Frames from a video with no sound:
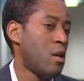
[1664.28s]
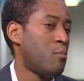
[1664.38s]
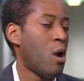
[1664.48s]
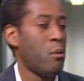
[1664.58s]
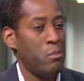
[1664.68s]

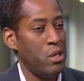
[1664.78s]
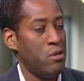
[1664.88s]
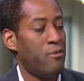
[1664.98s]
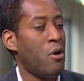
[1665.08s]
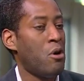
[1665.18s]
they'd probably be
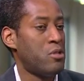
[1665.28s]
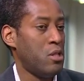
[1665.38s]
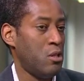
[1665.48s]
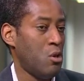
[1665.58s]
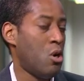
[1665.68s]

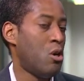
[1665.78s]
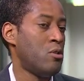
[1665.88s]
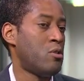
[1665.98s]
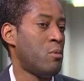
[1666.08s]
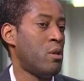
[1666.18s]
defaulting
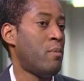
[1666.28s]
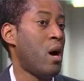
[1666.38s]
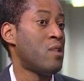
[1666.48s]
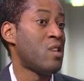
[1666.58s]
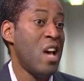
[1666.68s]
on some of the
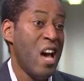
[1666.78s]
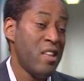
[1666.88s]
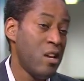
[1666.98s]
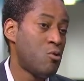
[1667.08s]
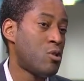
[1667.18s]
bonds.
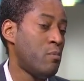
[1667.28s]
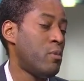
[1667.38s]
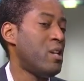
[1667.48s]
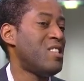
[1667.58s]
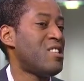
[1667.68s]
And the interesting
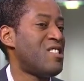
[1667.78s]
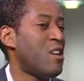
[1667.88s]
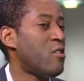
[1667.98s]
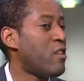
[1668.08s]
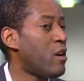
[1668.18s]
bit is
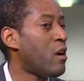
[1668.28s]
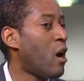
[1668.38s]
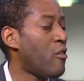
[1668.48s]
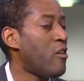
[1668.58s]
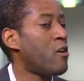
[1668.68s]
that
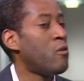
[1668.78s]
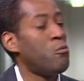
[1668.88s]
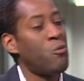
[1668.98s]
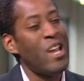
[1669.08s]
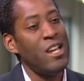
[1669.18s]
they're
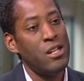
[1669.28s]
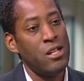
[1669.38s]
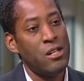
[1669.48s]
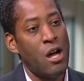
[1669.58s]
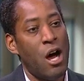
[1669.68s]

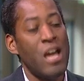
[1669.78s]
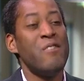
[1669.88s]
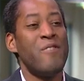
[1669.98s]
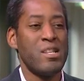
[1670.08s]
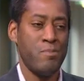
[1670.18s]
rated
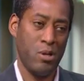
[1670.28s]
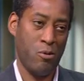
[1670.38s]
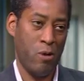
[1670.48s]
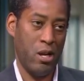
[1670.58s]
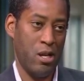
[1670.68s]
investment
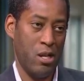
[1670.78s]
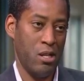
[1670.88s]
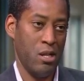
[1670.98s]
grade.